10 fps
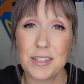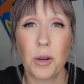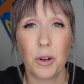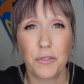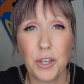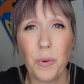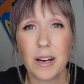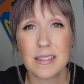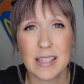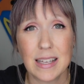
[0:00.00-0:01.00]
So if you
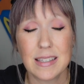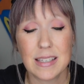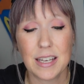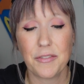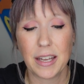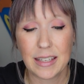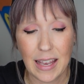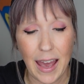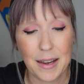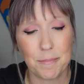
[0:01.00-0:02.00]
are sensitive,
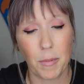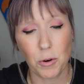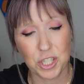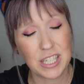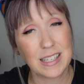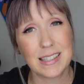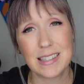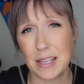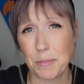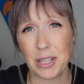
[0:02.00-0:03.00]
again, motion
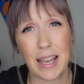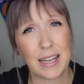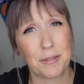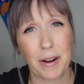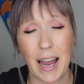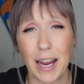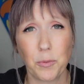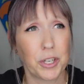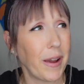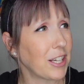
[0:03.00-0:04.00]
simulated ride,
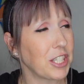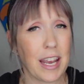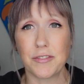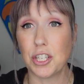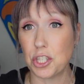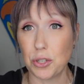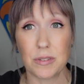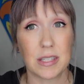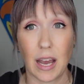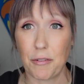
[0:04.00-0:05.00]
where you actually have to do
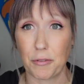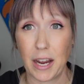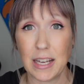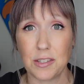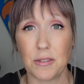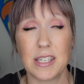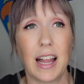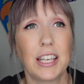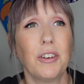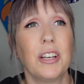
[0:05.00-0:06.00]
stuff, right? So it's
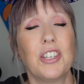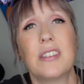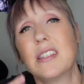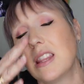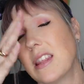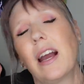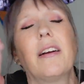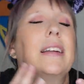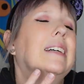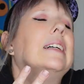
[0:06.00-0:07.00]
not like you can just sit there
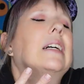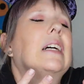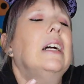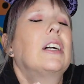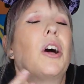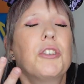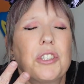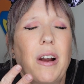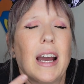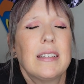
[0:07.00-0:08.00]
and close
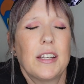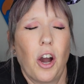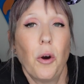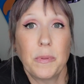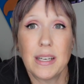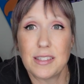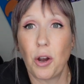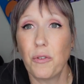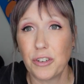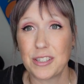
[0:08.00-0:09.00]
your eyes and hope that it's
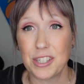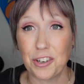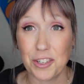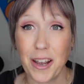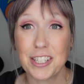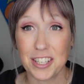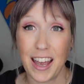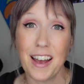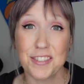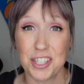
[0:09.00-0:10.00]
over soon. You actually
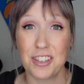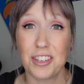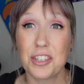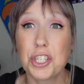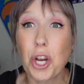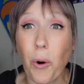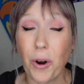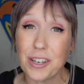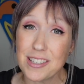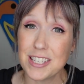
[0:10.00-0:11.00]
have
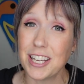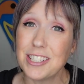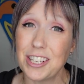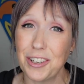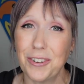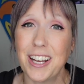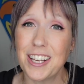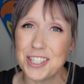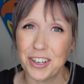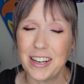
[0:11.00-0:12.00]
chores to do
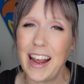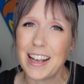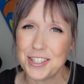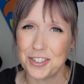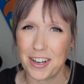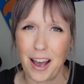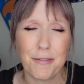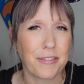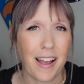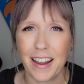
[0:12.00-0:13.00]
because you're an
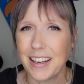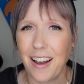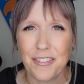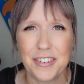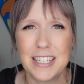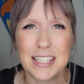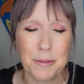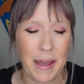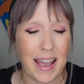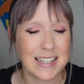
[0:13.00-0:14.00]
astronaut flying off into
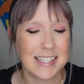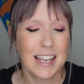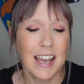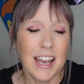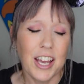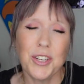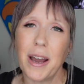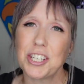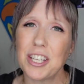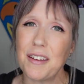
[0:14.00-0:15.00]
space. You
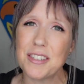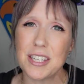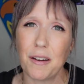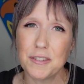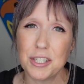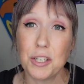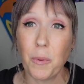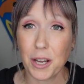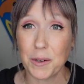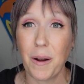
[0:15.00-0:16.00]
actually have stuff to do
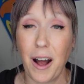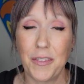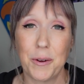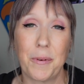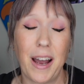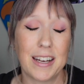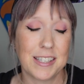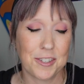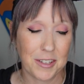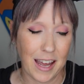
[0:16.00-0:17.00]
while you're on the ride.
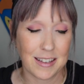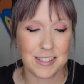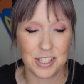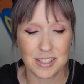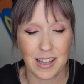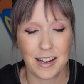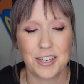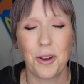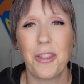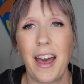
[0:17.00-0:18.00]
So yes, just kind of
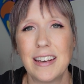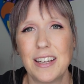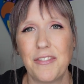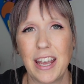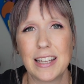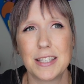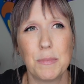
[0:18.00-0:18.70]
know that in advance.